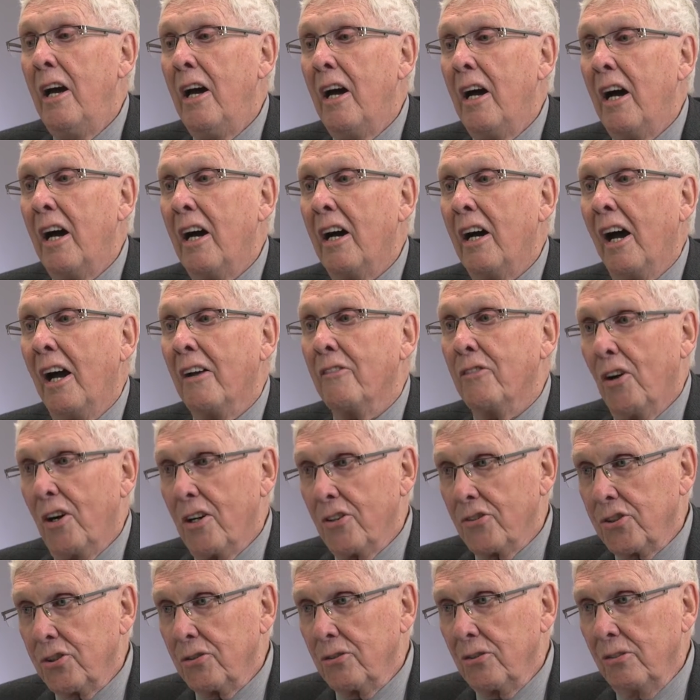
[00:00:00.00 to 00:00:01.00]
I've
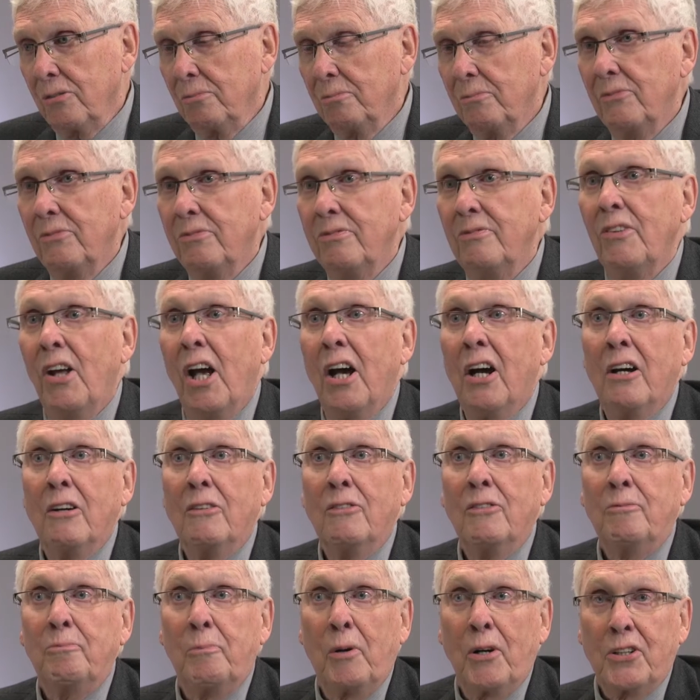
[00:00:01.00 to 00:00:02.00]
also
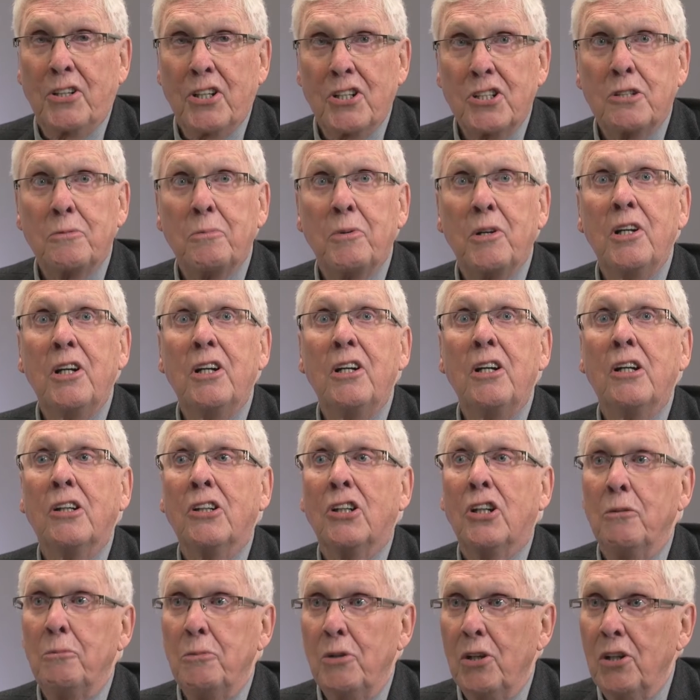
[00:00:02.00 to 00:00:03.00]
participated in
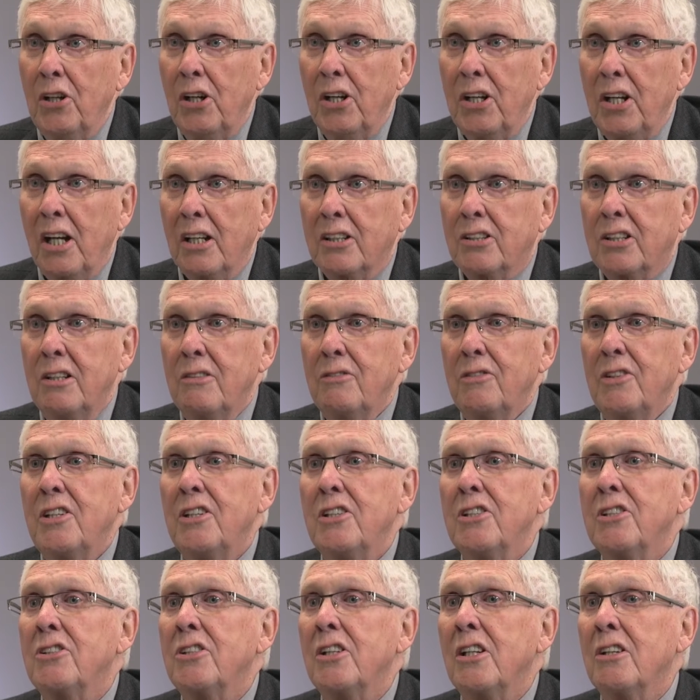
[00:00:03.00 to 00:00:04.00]
community
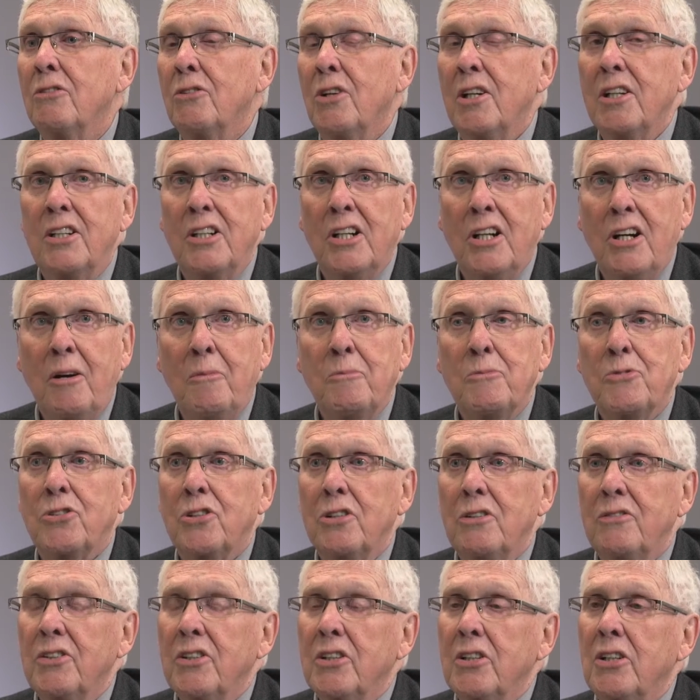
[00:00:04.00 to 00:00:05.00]
activities, and right now I'm
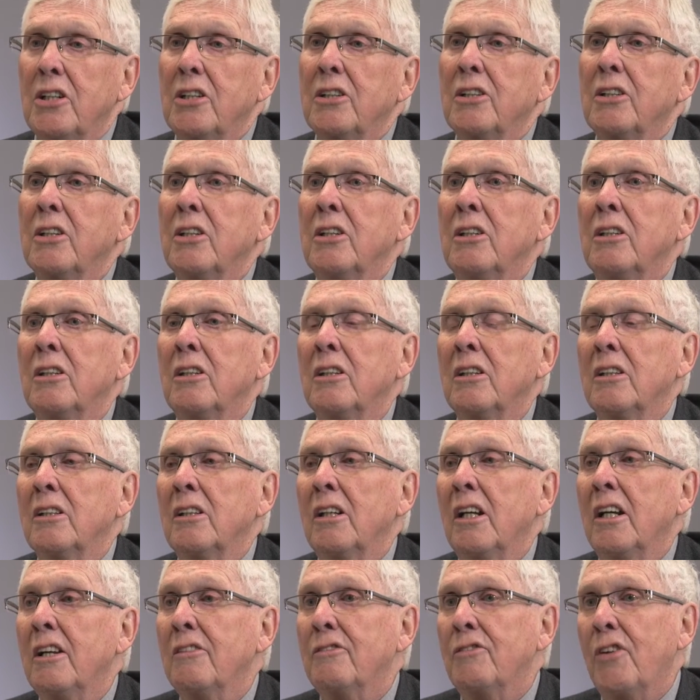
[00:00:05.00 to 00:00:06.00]
serving on the
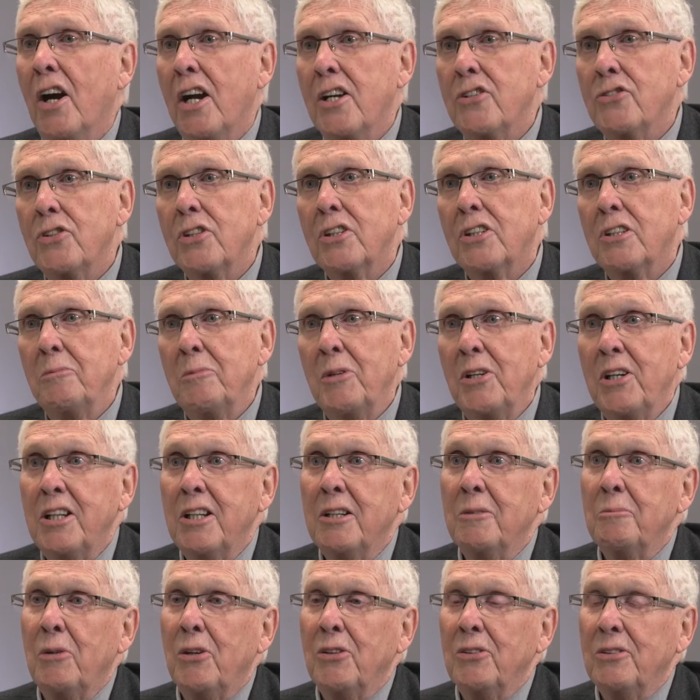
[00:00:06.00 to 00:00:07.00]
advisory committee
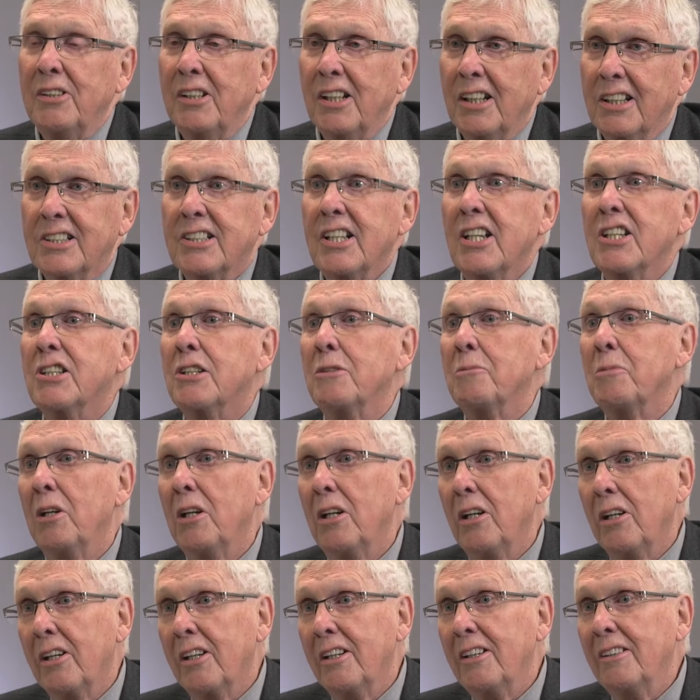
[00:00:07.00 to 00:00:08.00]
about
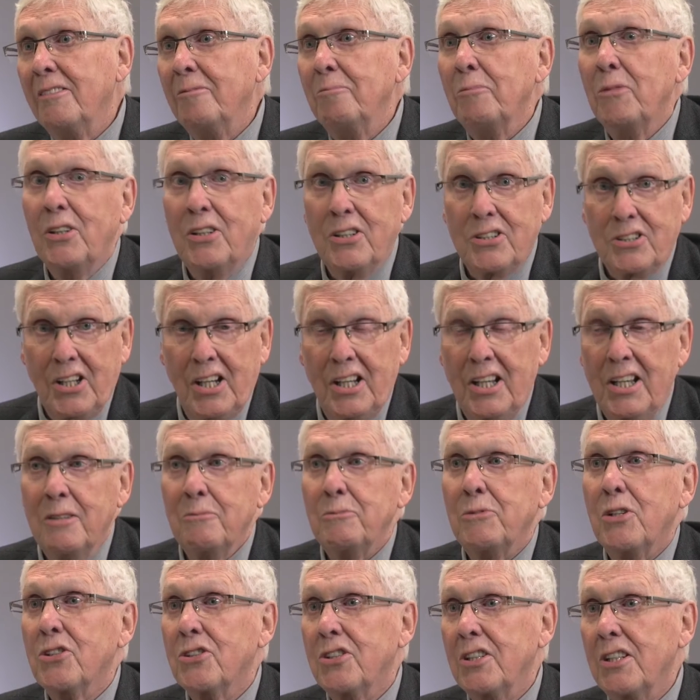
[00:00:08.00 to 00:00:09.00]
accessibility because I
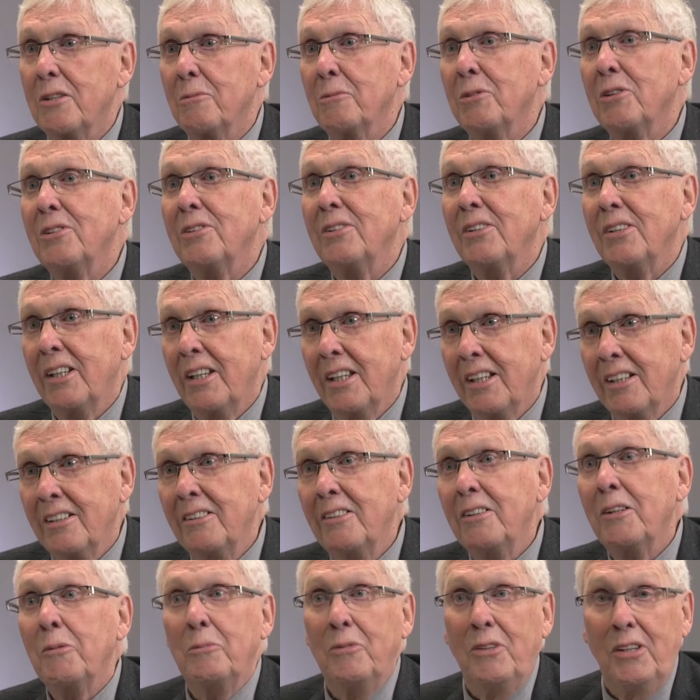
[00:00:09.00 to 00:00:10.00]
am disabled
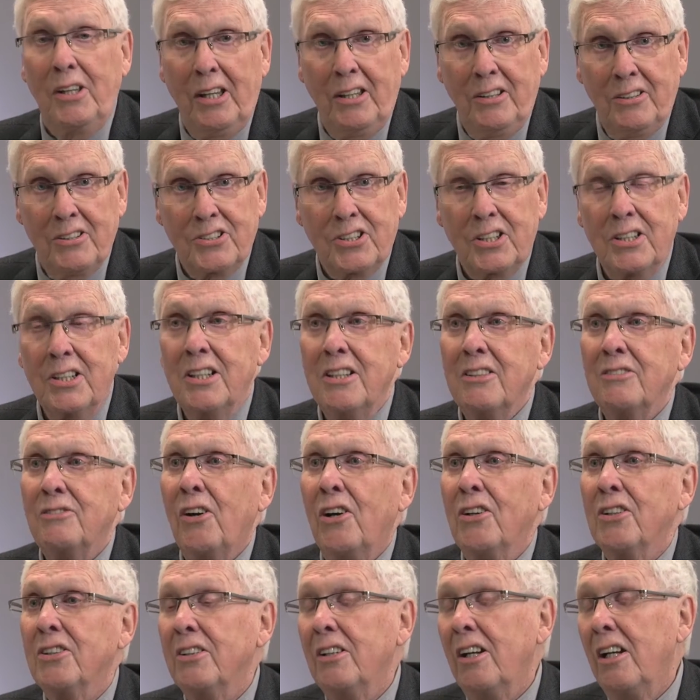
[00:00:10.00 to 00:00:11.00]
in the city of
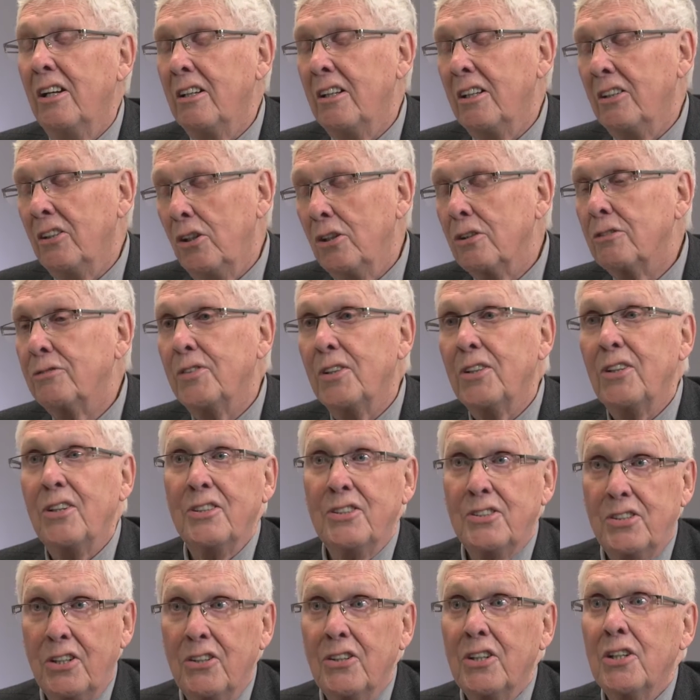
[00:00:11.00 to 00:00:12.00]
Oakville,
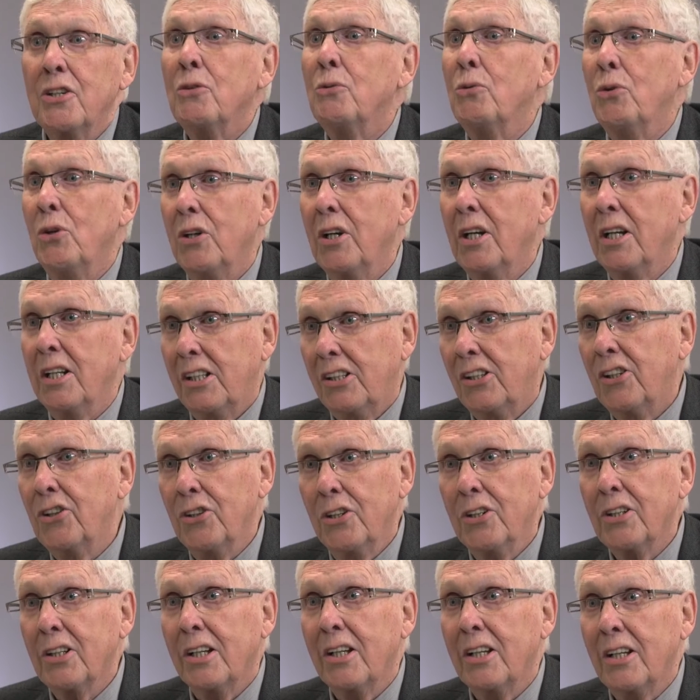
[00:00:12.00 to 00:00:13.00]
Ontario, where I
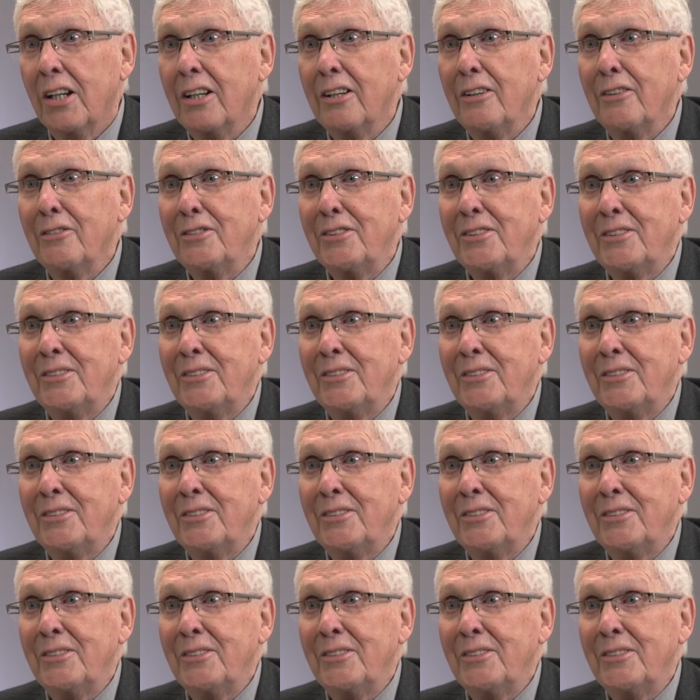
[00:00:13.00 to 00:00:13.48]
currently live.